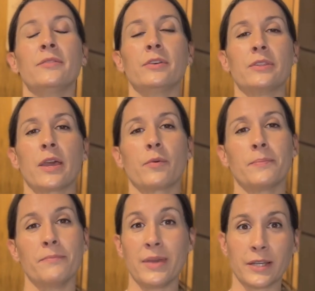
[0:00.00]
that they would
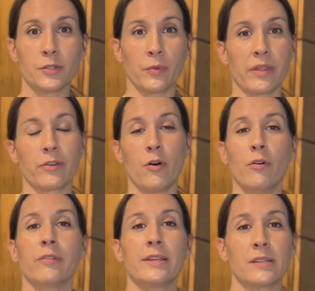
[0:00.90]
mix with
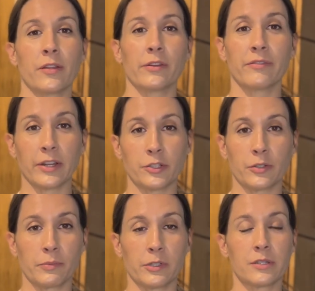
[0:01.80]
all of these other
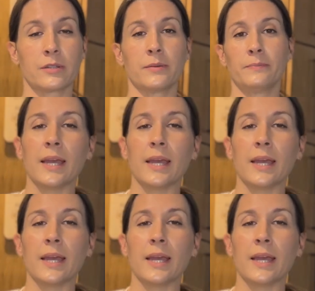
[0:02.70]
vegetables.